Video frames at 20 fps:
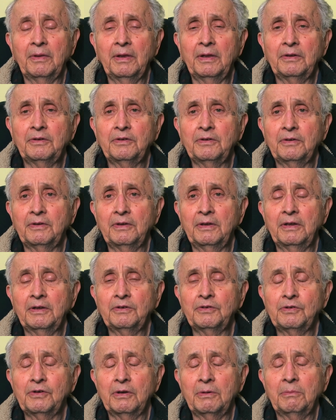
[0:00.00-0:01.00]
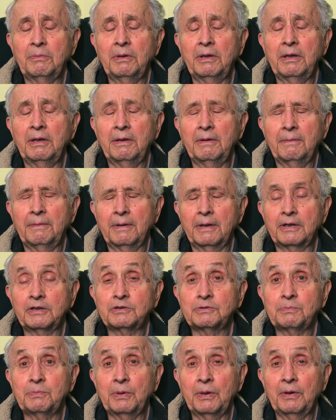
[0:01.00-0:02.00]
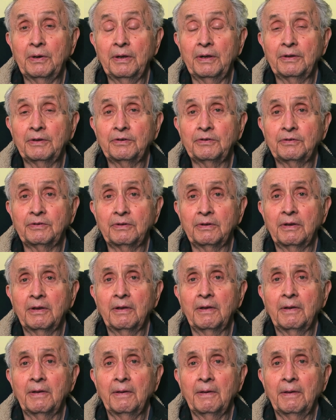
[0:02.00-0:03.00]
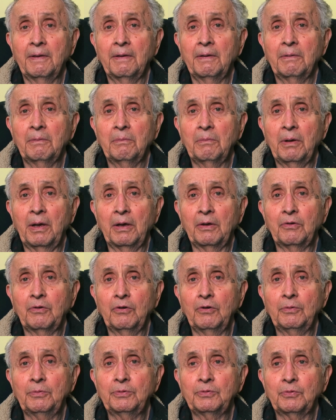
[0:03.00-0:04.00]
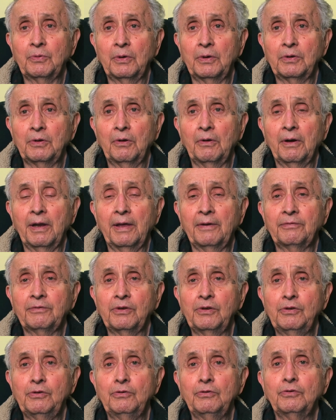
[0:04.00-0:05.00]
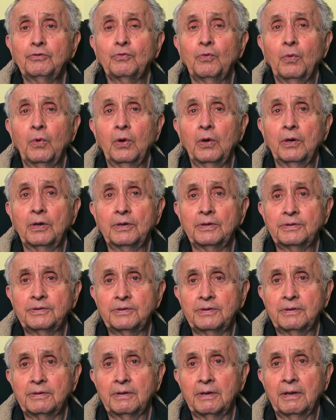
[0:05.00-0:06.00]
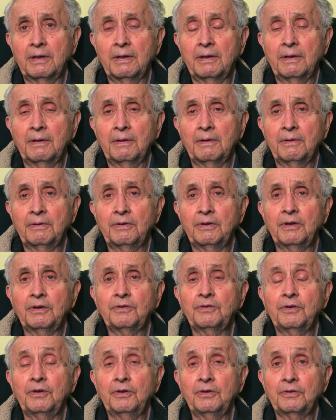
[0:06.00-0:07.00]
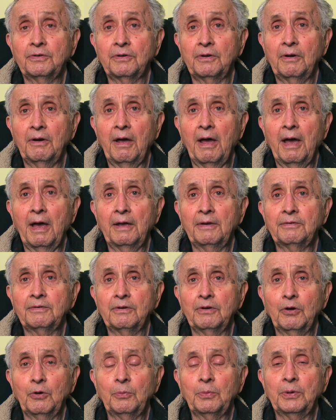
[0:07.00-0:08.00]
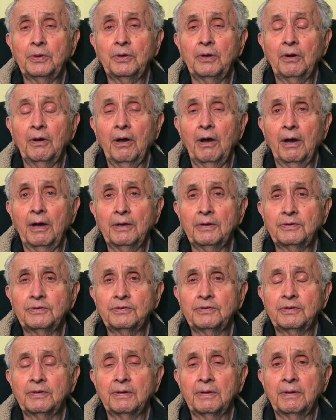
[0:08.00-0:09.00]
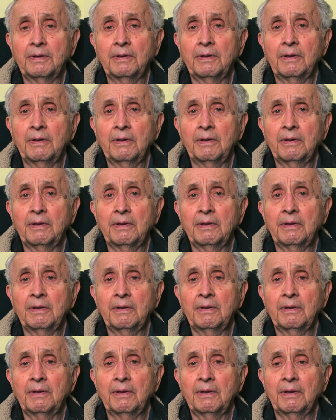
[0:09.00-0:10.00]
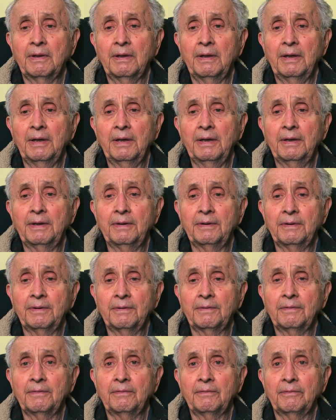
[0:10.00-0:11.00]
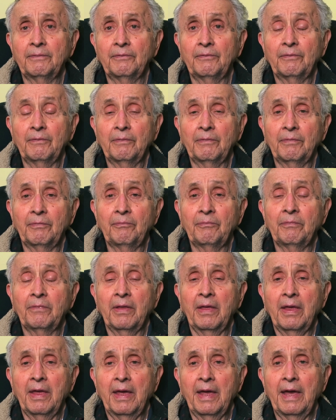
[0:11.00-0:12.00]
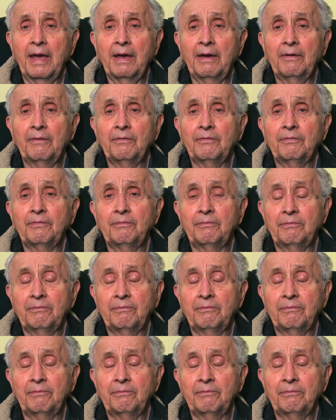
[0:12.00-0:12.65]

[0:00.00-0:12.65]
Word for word: this should be experienced by groups where you don't have to use words, just use their eyes and open their hearts and have